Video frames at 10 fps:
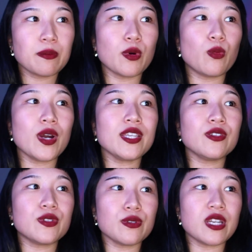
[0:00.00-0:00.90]
But when
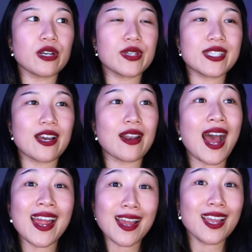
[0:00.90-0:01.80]
you do narrow it down,
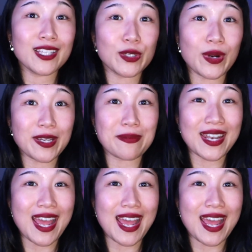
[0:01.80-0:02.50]
I highly recommend